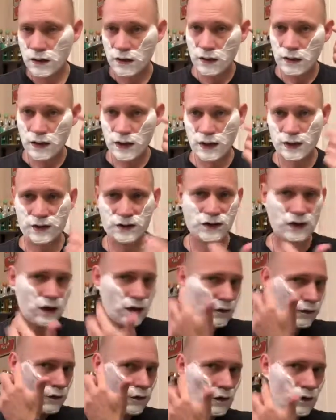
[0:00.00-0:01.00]
not
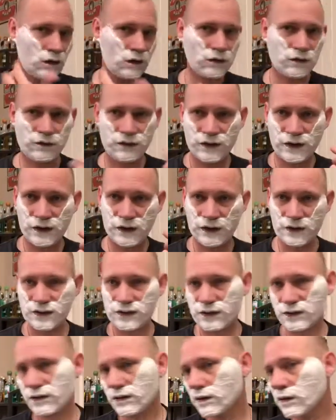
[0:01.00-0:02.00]
shave all of
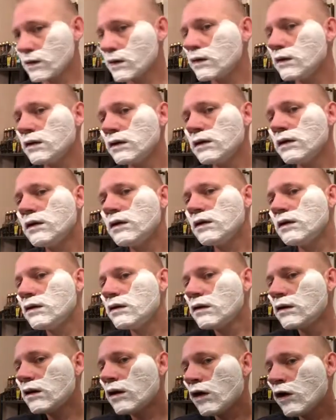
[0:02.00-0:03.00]
this
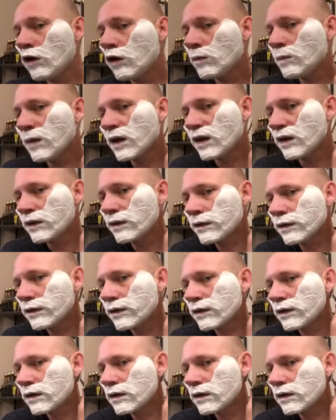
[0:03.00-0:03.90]
all month.